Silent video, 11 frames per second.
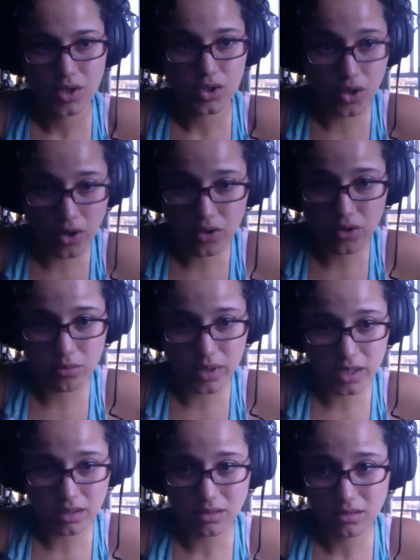you're
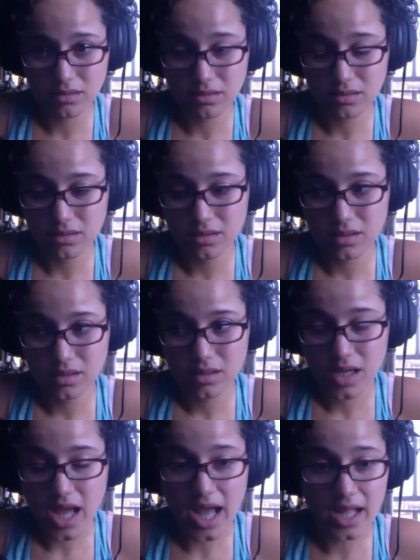human,
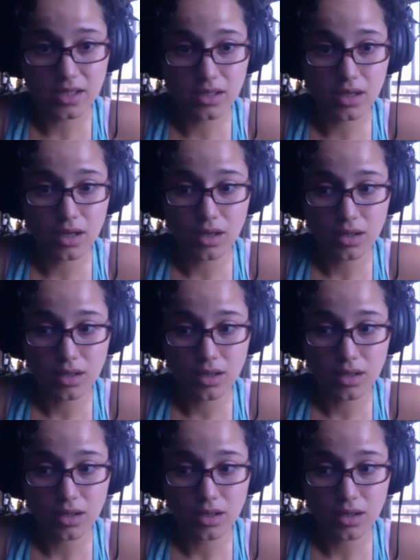and